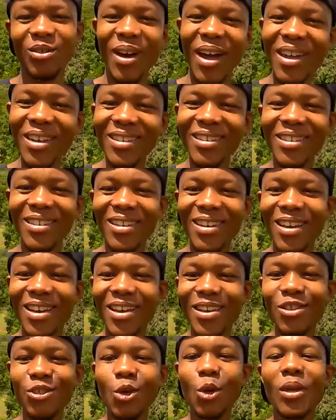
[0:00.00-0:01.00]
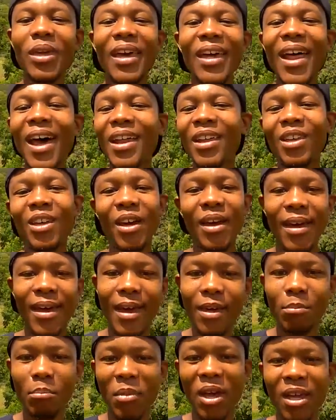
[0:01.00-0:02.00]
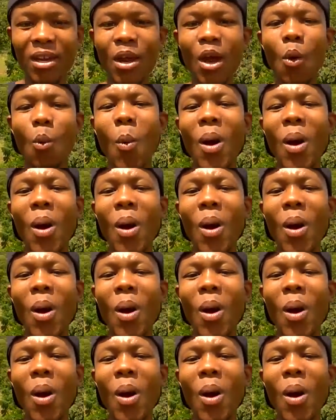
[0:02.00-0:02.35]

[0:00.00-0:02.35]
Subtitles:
right? So get out of your head, man.